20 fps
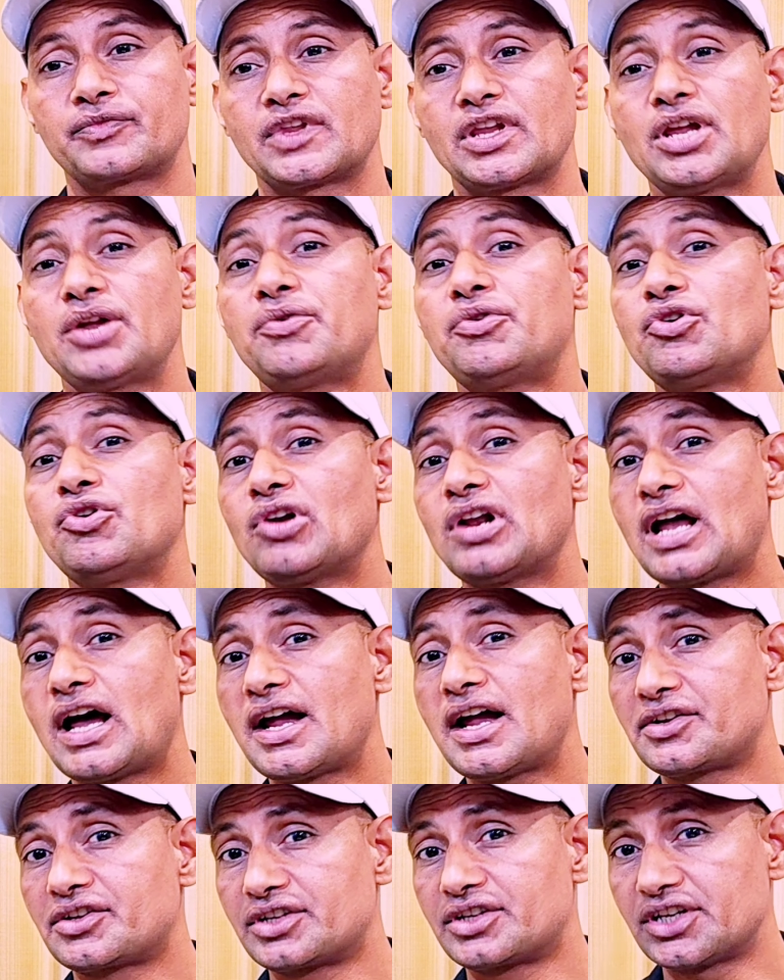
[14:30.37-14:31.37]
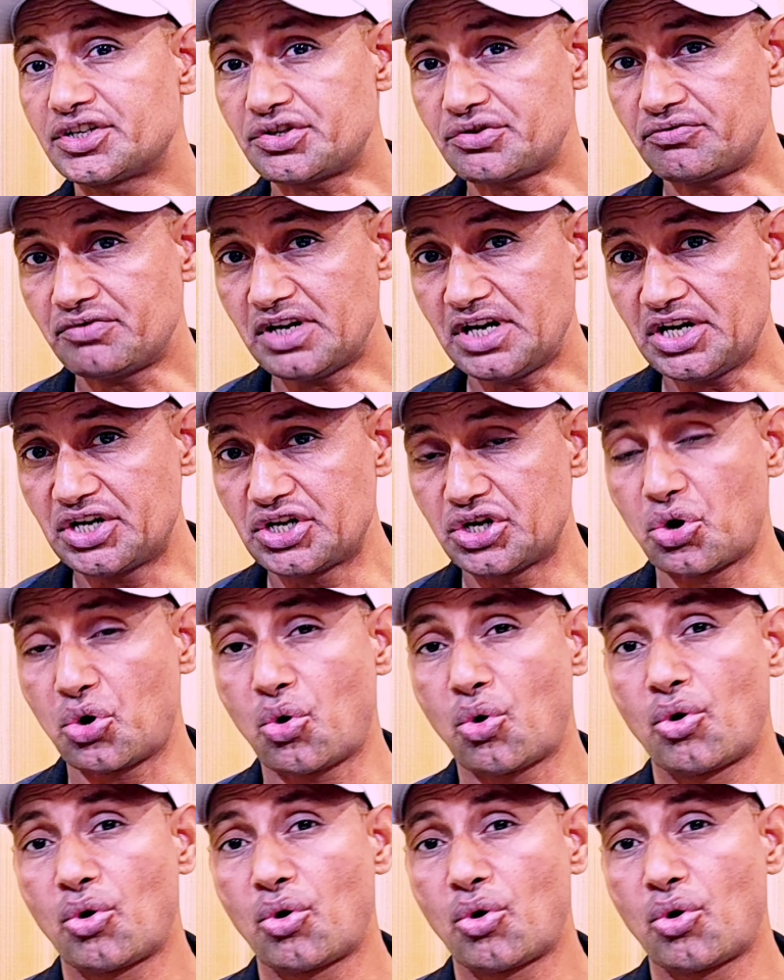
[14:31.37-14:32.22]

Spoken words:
If you like this video,